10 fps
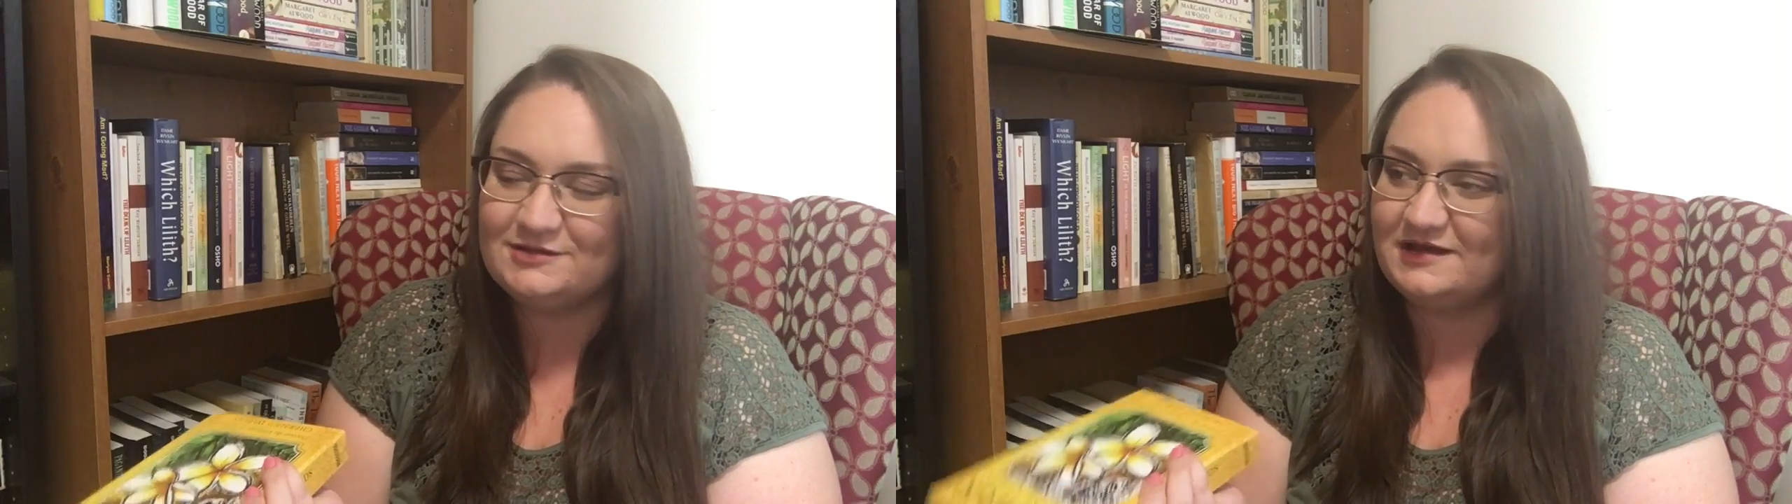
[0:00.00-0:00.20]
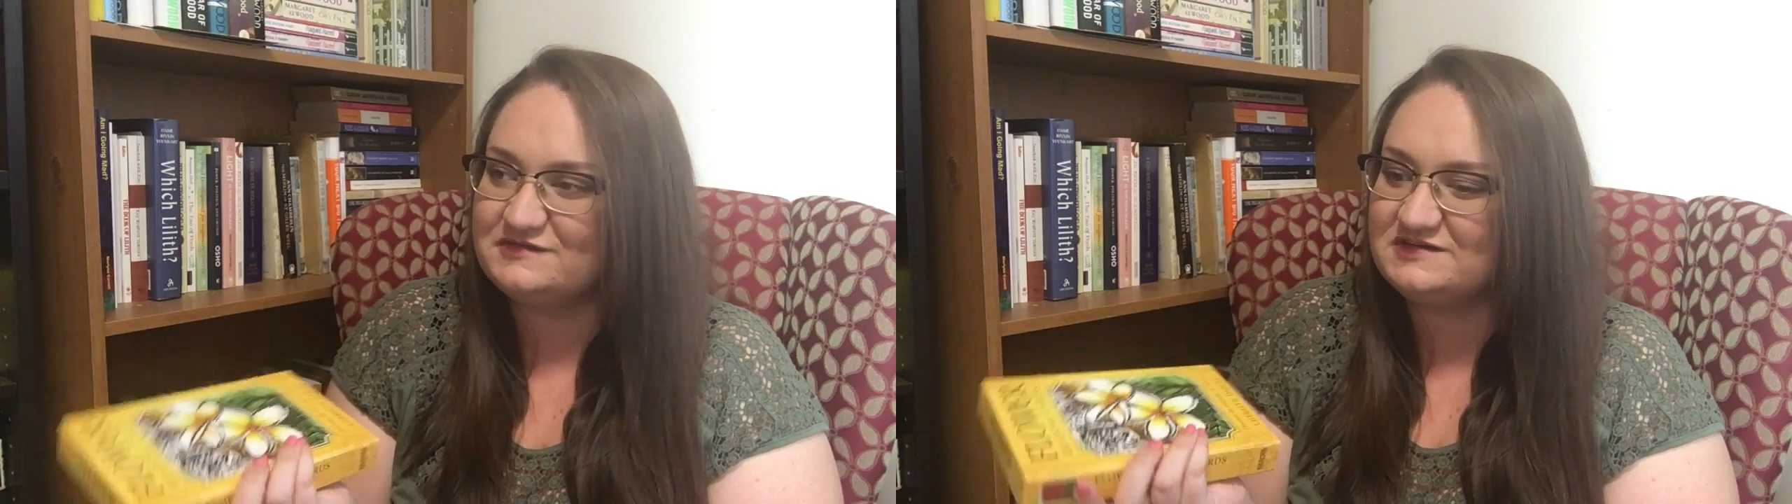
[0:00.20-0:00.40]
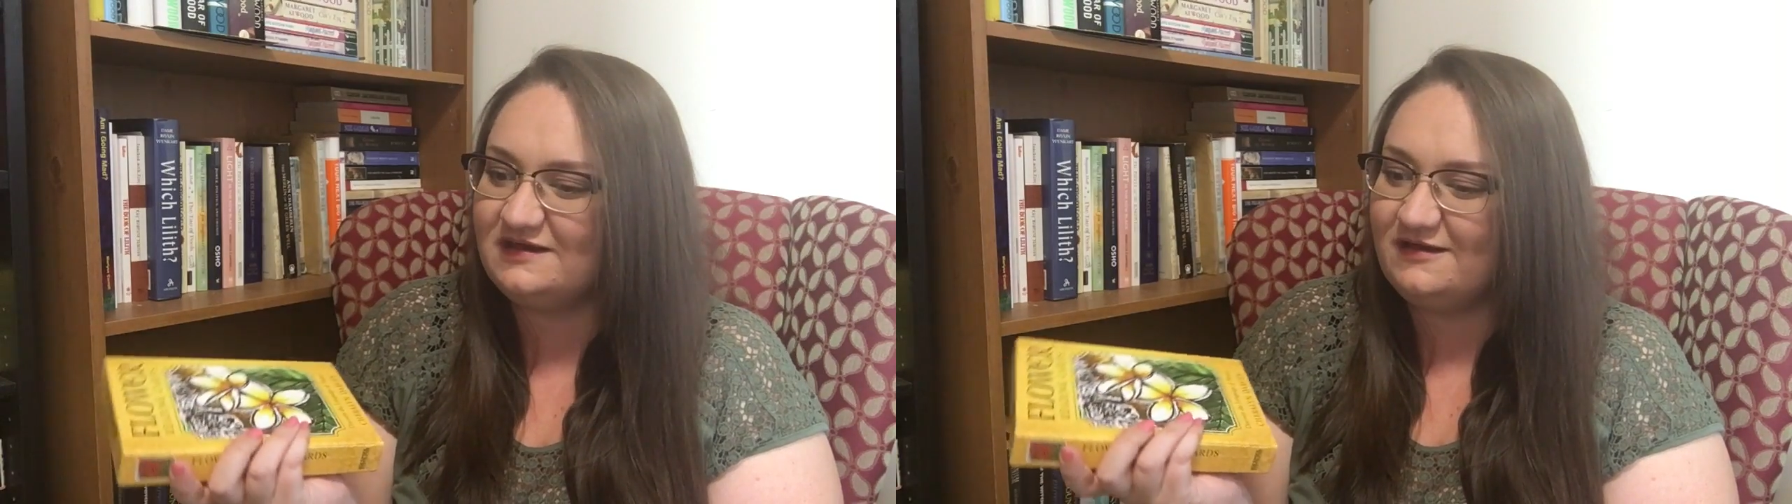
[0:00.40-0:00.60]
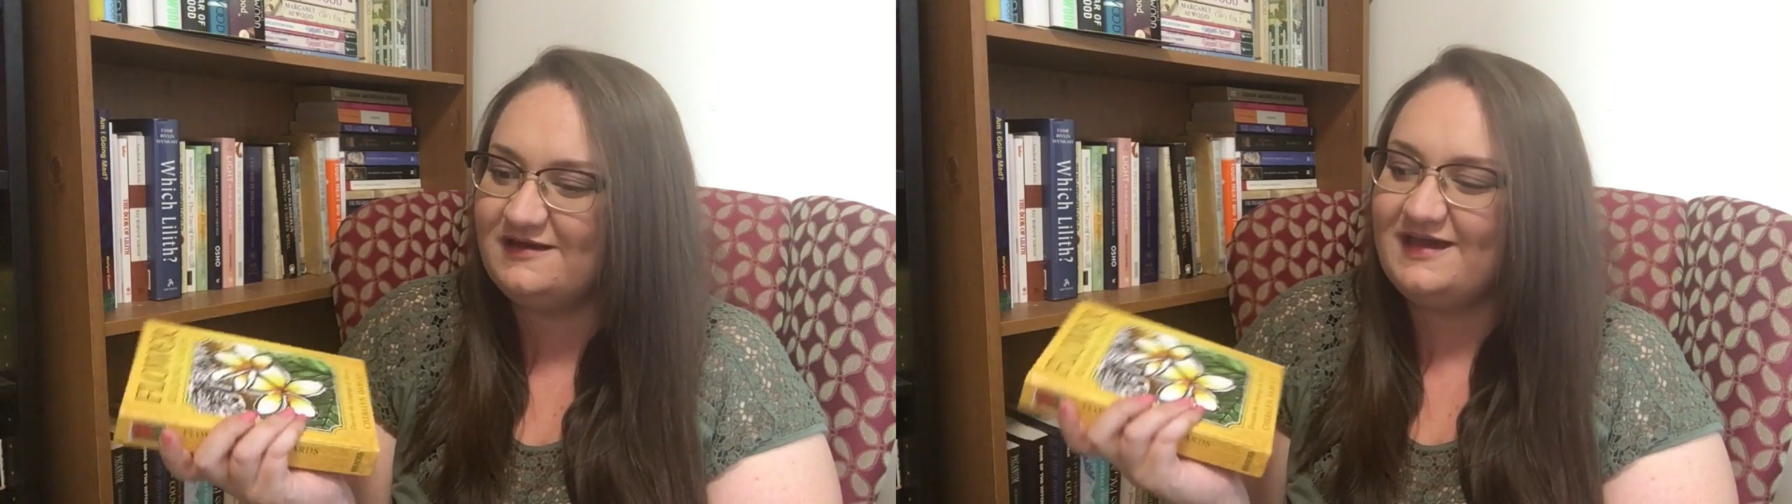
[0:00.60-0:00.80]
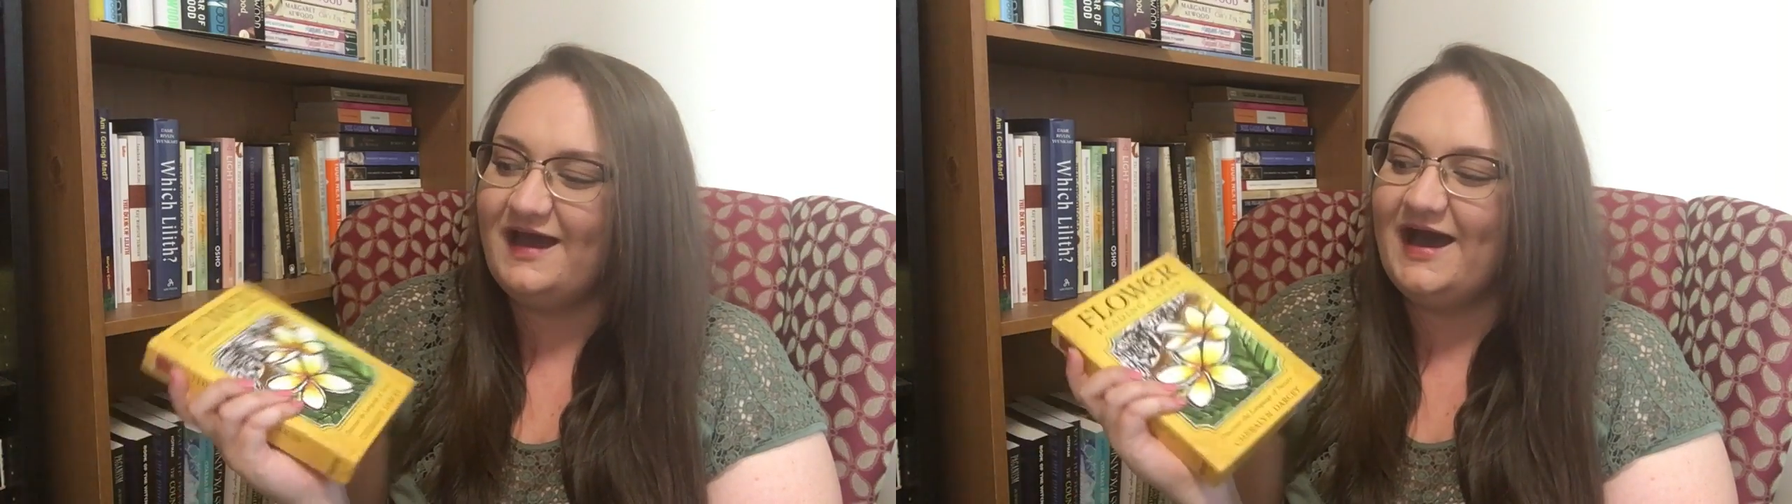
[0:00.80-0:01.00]
last year,
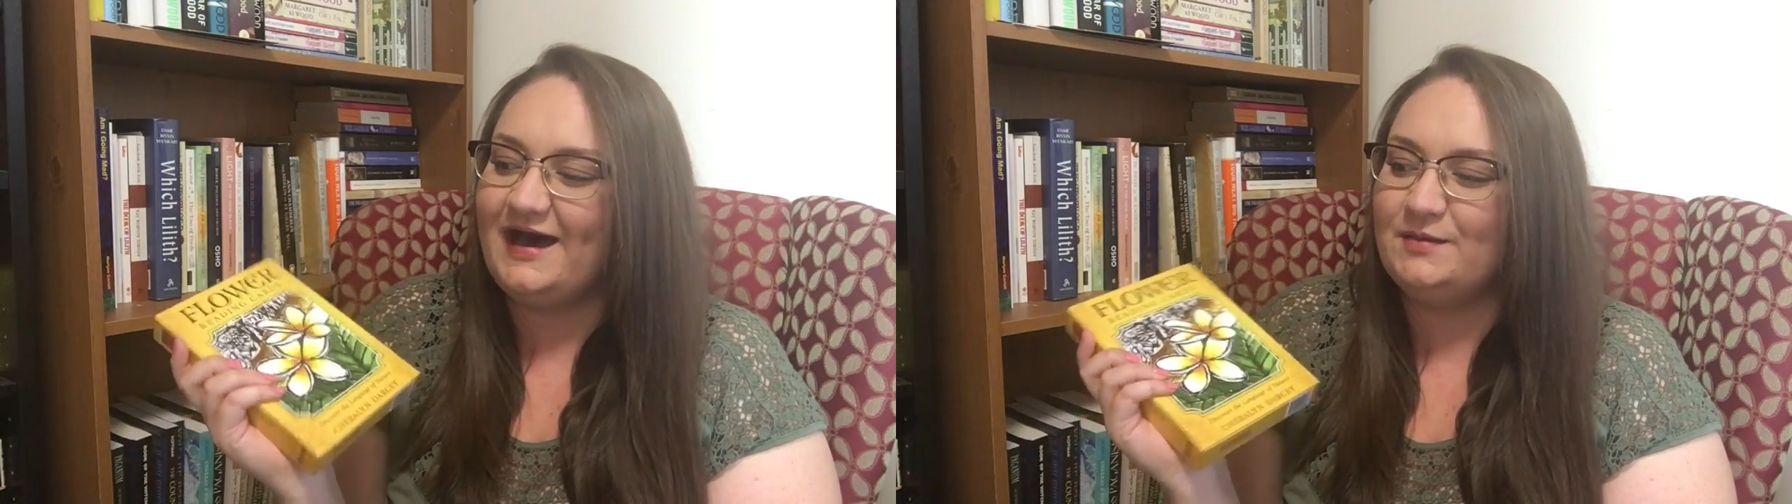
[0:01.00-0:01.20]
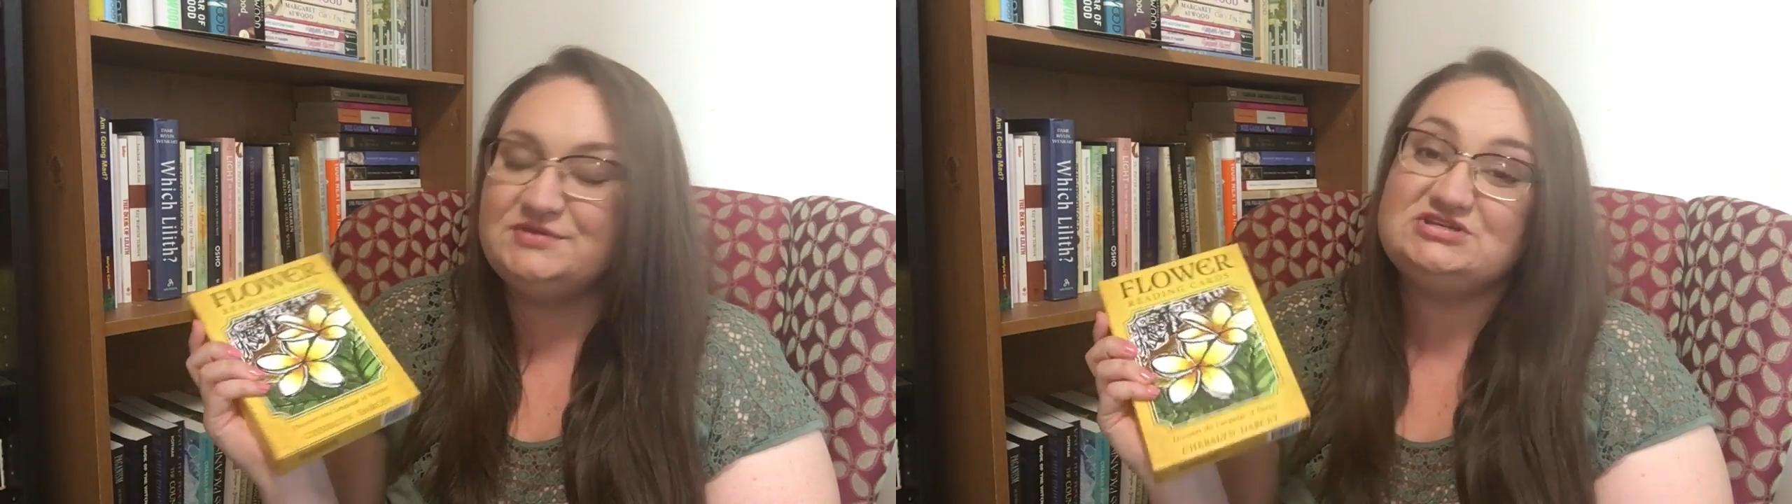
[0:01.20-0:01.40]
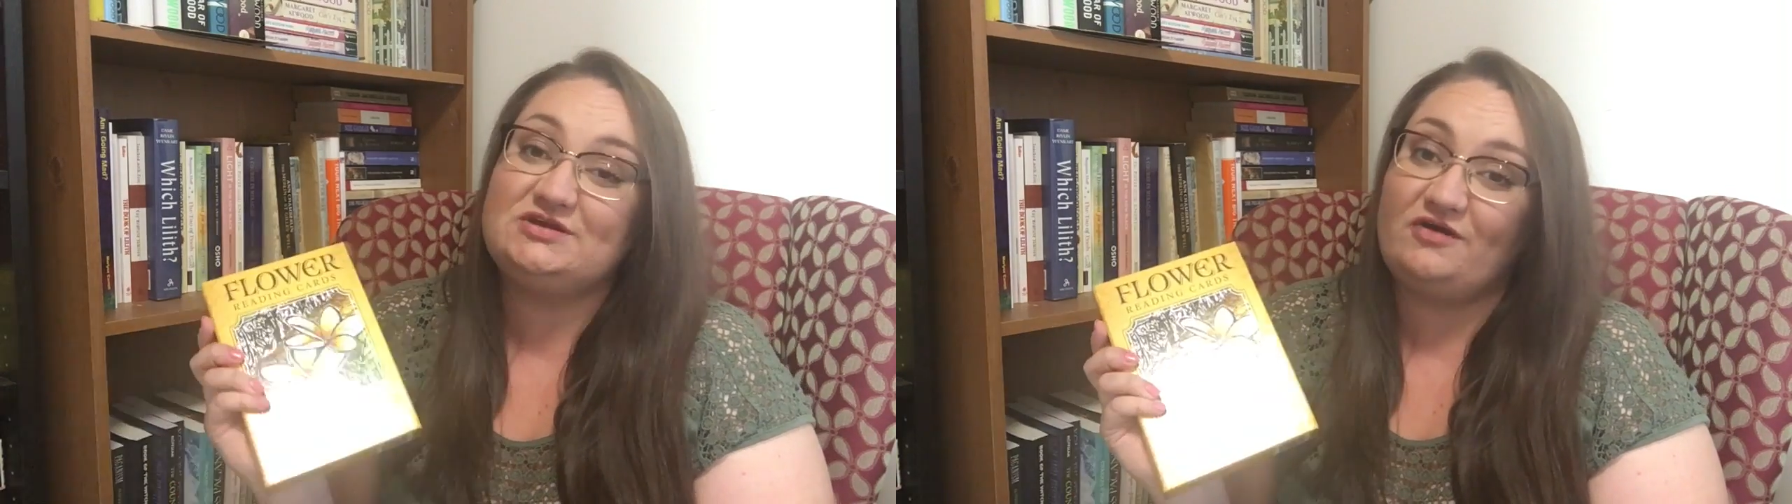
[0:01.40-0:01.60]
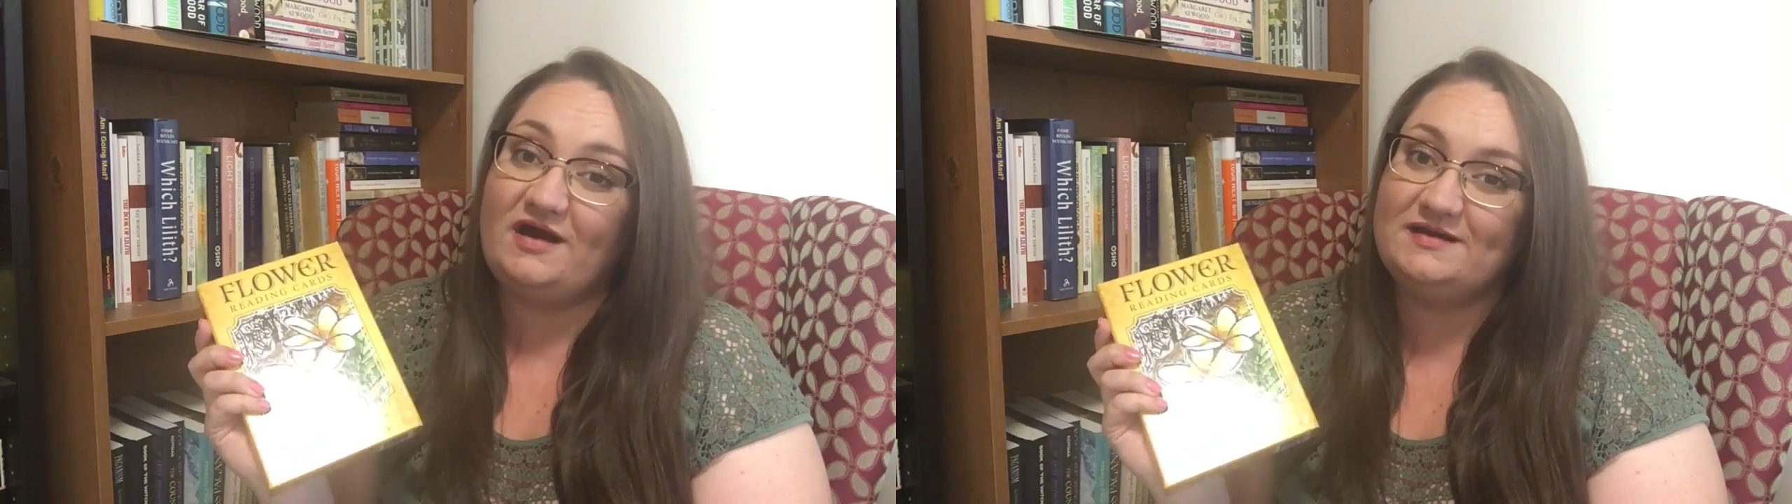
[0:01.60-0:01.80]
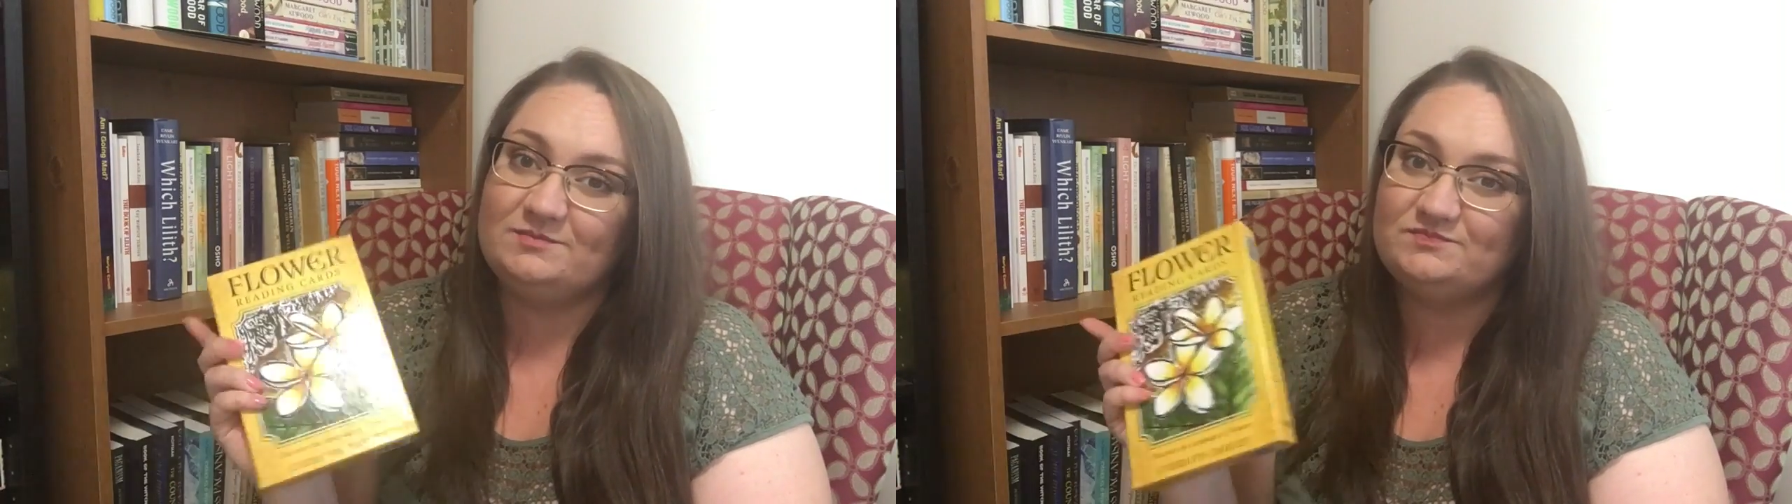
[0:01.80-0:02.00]
and she
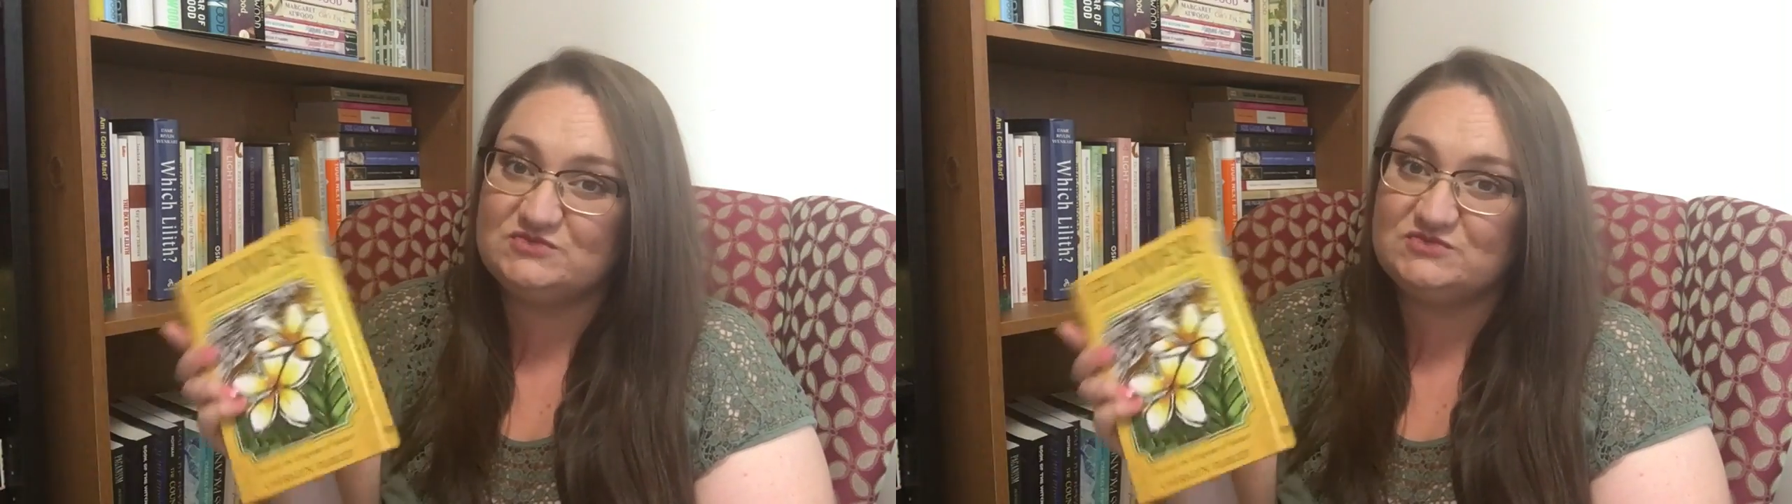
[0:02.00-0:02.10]
cried.